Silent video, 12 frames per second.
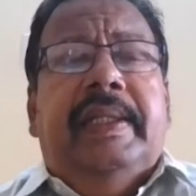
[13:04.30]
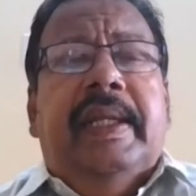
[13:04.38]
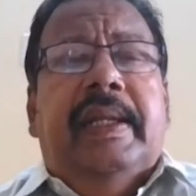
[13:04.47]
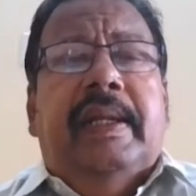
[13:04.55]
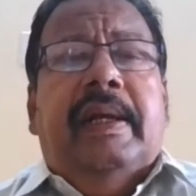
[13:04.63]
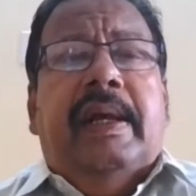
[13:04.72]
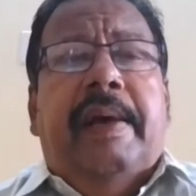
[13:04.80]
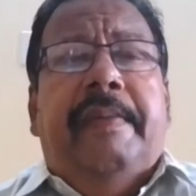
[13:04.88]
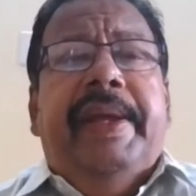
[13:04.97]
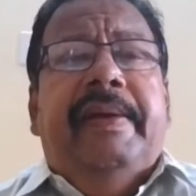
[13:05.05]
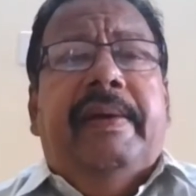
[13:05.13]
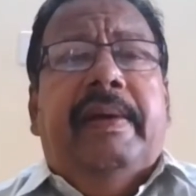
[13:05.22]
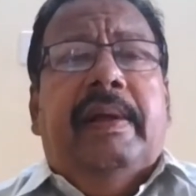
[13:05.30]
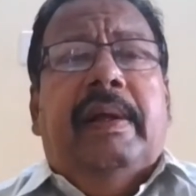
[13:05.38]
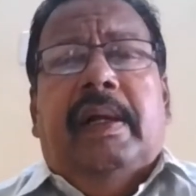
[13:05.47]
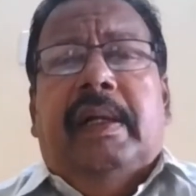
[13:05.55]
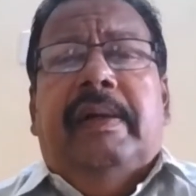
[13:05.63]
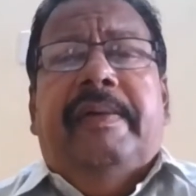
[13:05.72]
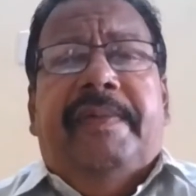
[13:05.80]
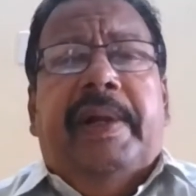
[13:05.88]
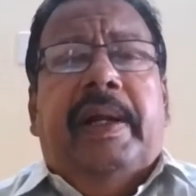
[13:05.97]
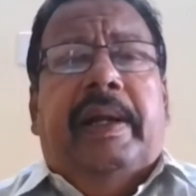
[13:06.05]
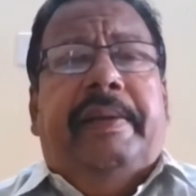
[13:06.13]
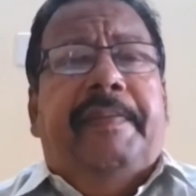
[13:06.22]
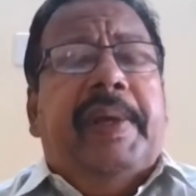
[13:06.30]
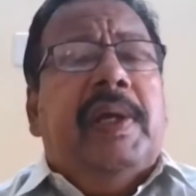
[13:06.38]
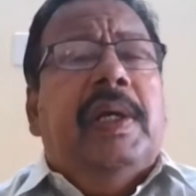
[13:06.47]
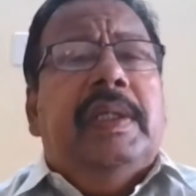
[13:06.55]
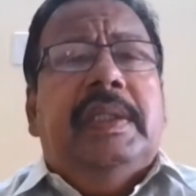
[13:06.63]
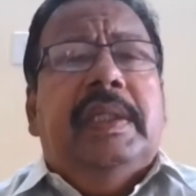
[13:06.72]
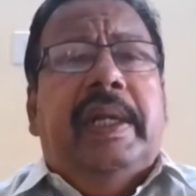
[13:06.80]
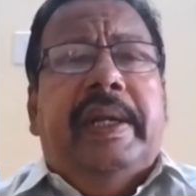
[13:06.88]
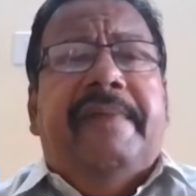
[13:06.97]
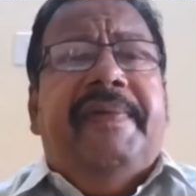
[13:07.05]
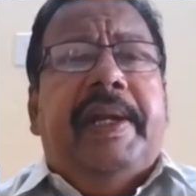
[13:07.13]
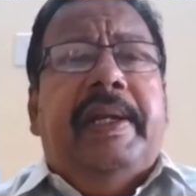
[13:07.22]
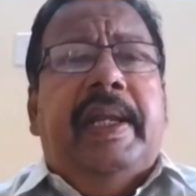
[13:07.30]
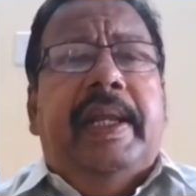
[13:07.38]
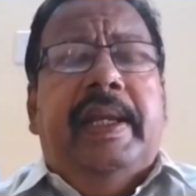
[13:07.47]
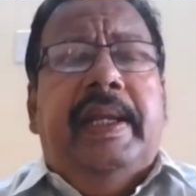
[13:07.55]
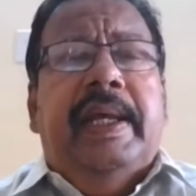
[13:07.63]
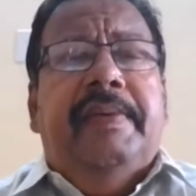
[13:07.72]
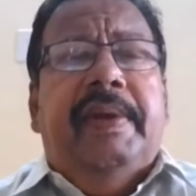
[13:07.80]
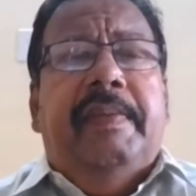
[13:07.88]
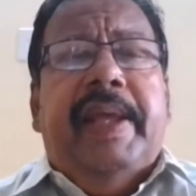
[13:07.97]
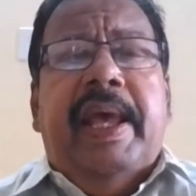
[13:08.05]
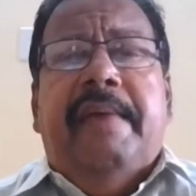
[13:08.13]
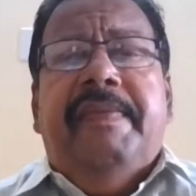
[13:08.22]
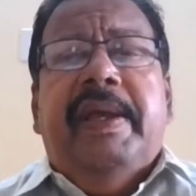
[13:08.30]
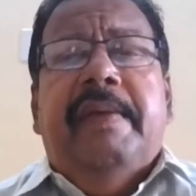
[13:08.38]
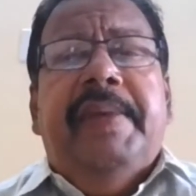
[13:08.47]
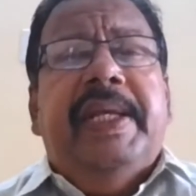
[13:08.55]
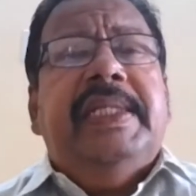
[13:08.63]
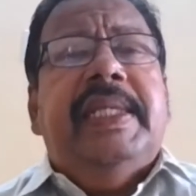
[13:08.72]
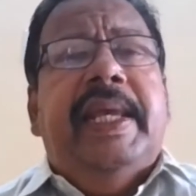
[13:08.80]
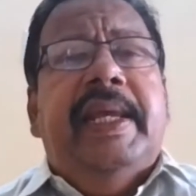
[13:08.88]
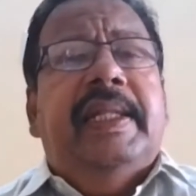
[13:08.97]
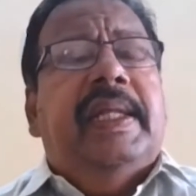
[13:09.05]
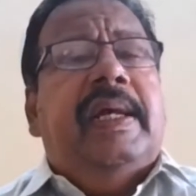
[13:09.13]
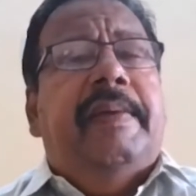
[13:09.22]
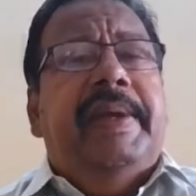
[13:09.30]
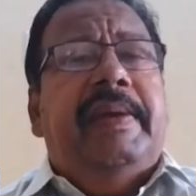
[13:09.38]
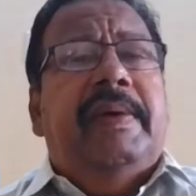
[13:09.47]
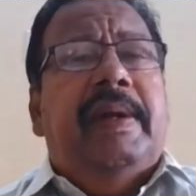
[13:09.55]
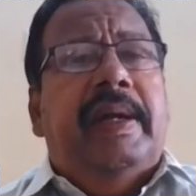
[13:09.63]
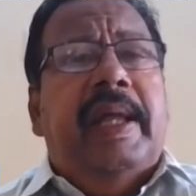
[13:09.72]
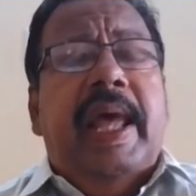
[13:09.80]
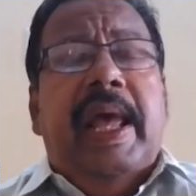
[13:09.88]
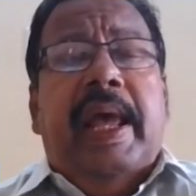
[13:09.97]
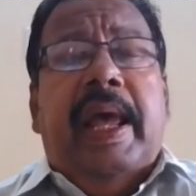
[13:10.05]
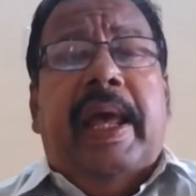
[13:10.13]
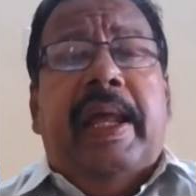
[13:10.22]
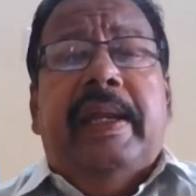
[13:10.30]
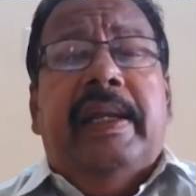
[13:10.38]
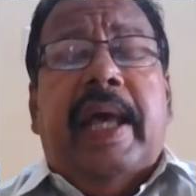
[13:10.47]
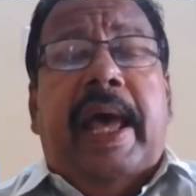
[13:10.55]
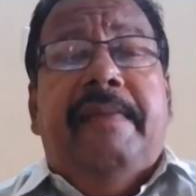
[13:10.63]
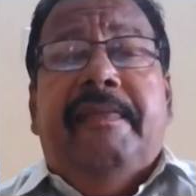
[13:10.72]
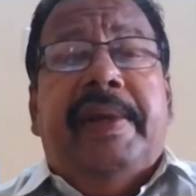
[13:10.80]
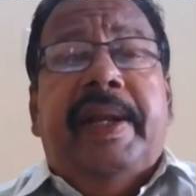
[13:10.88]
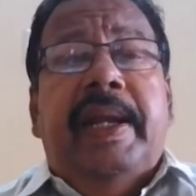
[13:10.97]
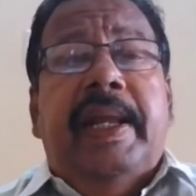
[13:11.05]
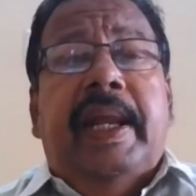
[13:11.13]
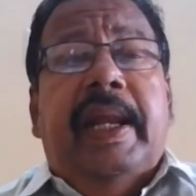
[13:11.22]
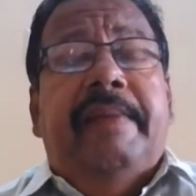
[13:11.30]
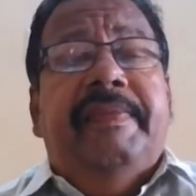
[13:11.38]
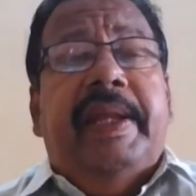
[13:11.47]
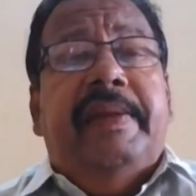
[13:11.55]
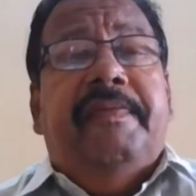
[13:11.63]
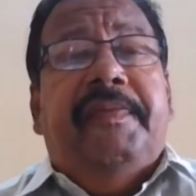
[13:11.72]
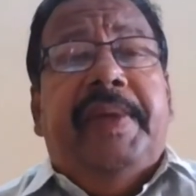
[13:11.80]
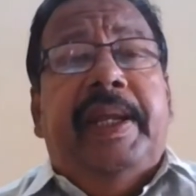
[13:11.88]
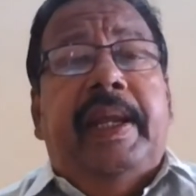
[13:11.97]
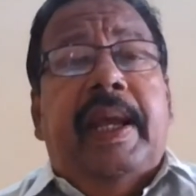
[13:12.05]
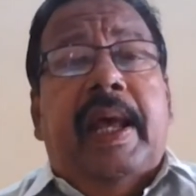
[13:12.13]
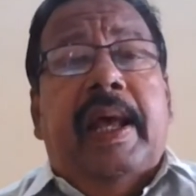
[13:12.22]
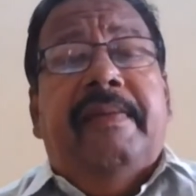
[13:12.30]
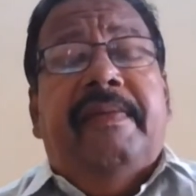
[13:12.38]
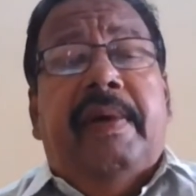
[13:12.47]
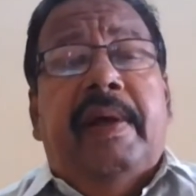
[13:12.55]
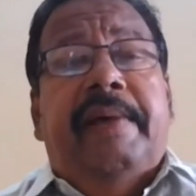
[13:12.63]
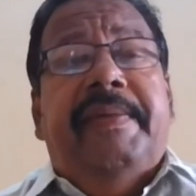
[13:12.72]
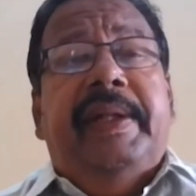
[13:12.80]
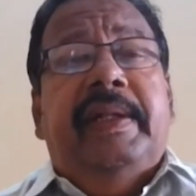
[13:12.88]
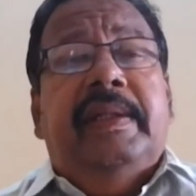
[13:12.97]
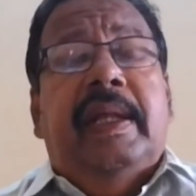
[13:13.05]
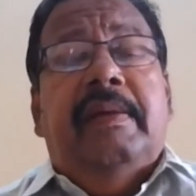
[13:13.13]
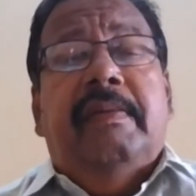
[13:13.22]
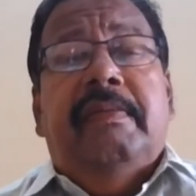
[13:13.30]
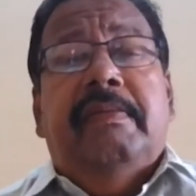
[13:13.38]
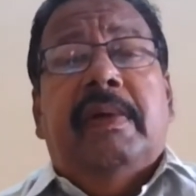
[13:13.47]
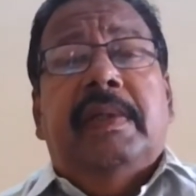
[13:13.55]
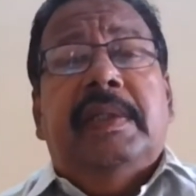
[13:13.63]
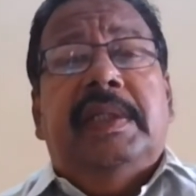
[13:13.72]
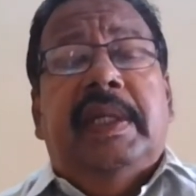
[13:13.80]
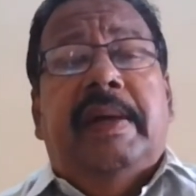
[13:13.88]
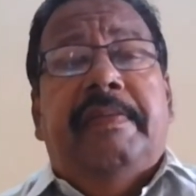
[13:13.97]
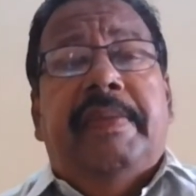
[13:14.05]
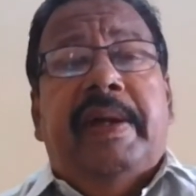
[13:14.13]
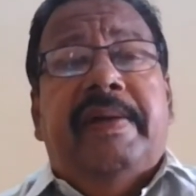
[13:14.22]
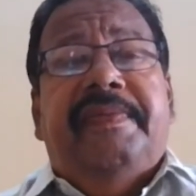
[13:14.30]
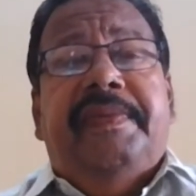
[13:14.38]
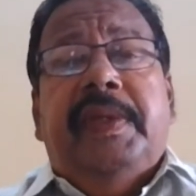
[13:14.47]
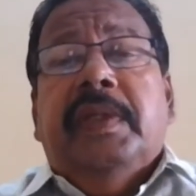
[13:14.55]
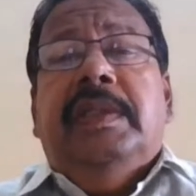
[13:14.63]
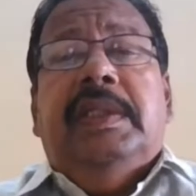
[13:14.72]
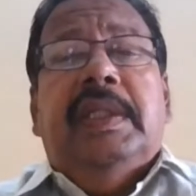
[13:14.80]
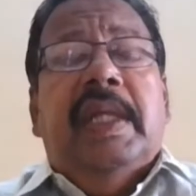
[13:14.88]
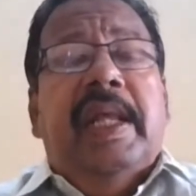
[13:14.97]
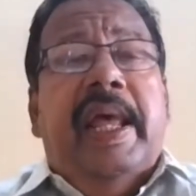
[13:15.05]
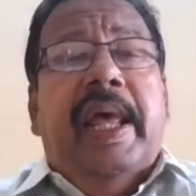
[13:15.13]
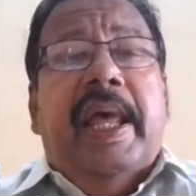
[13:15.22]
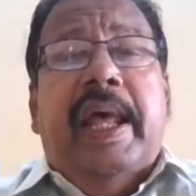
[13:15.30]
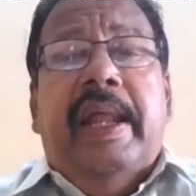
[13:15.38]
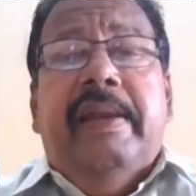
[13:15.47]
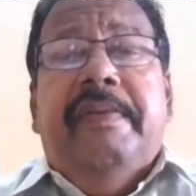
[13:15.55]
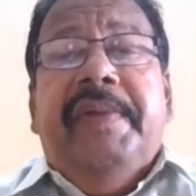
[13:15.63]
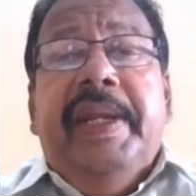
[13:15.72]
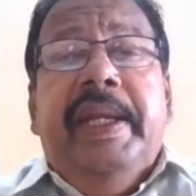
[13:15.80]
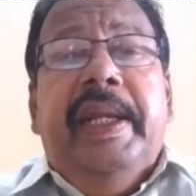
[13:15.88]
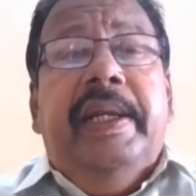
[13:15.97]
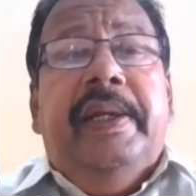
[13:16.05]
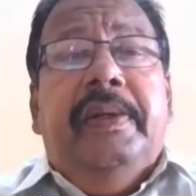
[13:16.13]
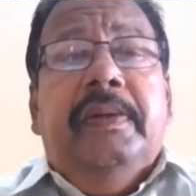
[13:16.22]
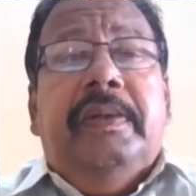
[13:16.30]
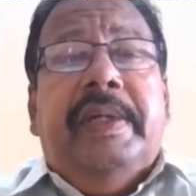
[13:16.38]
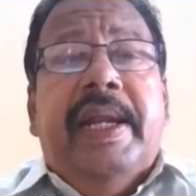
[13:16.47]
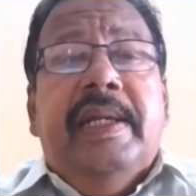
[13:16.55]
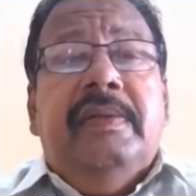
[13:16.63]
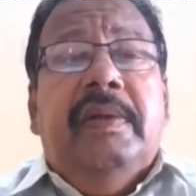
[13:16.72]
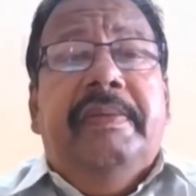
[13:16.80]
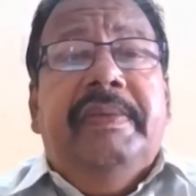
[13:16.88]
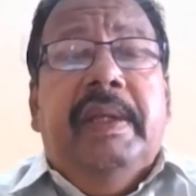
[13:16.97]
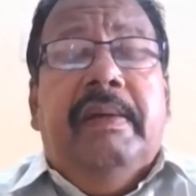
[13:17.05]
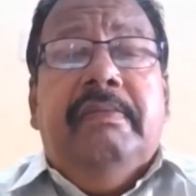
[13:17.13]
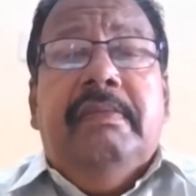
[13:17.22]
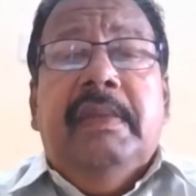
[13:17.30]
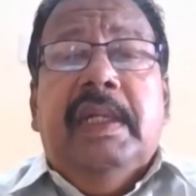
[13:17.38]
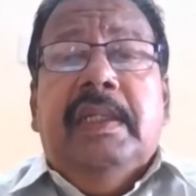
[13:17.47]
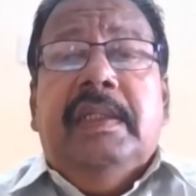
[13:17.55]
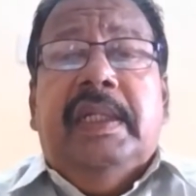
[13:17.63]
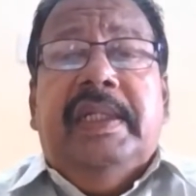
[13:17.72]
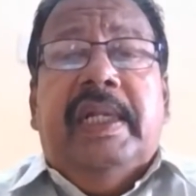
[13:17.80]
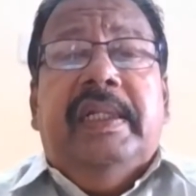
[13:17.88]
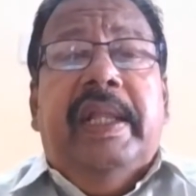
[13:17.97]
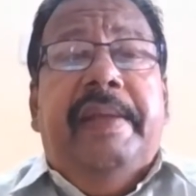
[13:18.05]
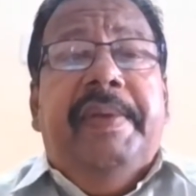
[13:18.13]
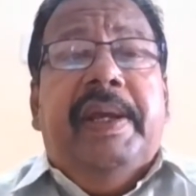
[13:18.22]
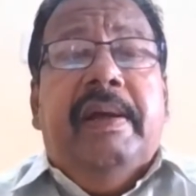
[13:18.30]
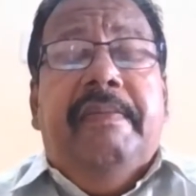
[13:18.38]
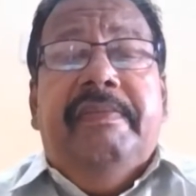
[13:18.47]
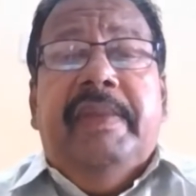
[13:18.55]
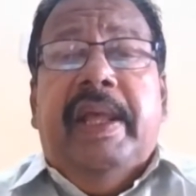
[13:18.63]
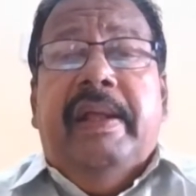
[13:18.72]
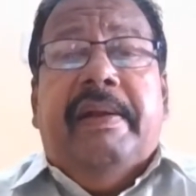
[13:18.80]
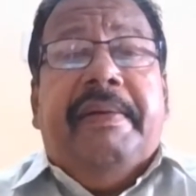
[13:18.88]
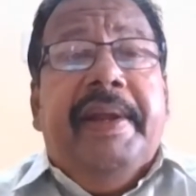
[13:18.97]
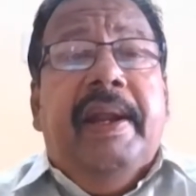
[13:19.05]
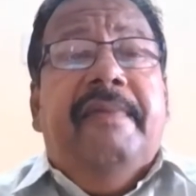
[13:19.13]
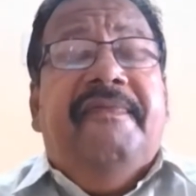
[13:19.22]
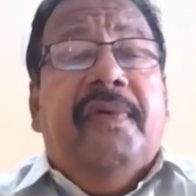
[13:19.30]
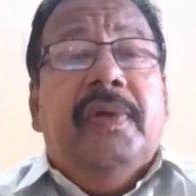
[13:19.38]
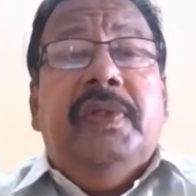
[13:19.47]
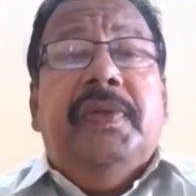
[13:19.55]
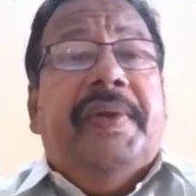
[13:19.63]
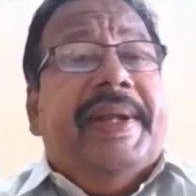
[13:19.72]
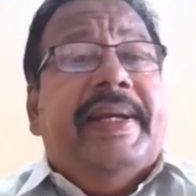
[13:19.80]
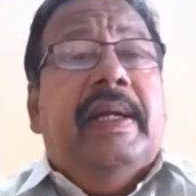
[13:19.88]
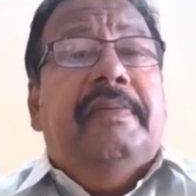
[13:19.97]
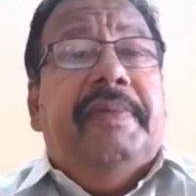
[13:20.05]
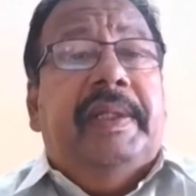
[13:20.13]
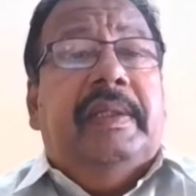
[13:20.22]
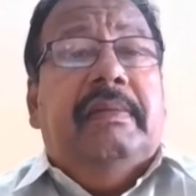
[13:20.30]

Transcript: the coming world, because definitely India will be having a big saying in the coming world. And I'm really alarmed that we have having the most number of youths, and we need to transform them so that they become a real force to reckon with.